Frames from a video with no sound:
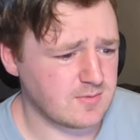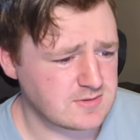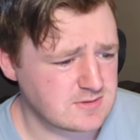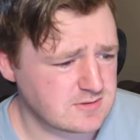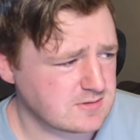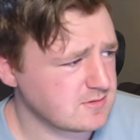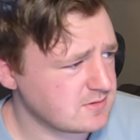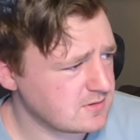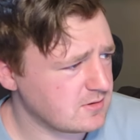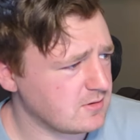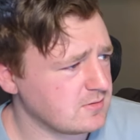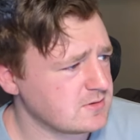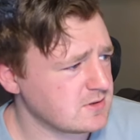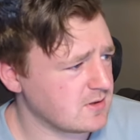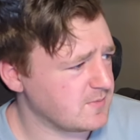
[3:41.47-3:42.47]
Let's
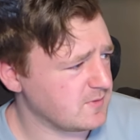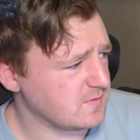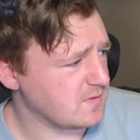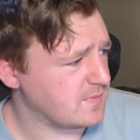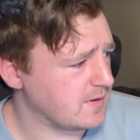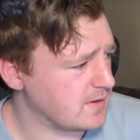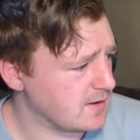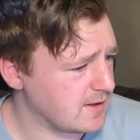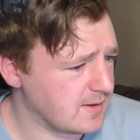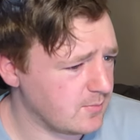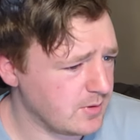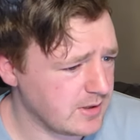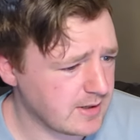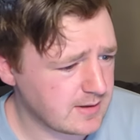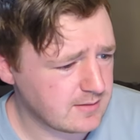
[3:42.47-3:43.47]
stop the rip here.
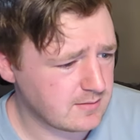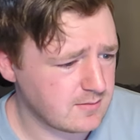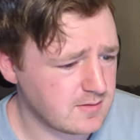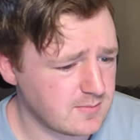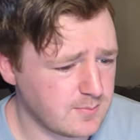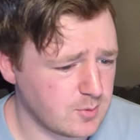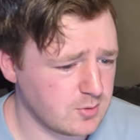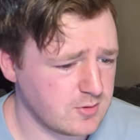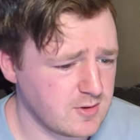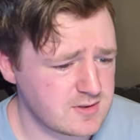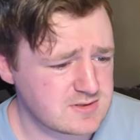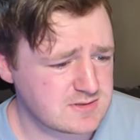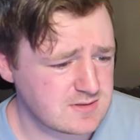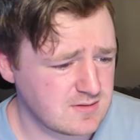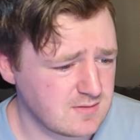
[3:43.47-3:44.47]
We got the
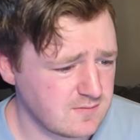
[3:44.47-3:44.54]
Bulldogs